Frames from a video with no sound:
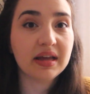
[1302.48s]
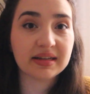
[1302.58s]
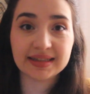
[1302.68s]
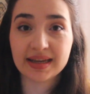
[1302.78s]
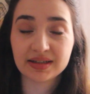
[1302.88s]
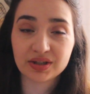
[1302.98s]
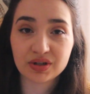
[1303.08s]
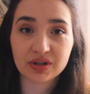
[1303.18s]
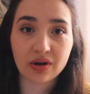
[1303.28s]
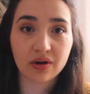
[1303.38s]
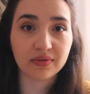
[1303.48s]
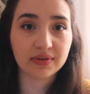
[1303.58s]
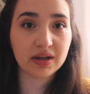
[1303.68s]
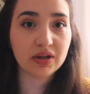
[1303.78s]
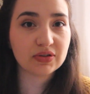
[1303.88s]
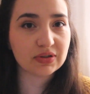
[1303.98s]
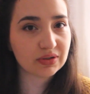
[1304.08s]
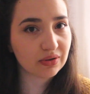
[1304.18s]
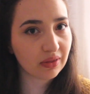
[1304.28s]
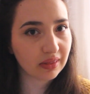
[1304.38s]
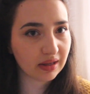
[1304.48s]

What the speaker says: a section of to do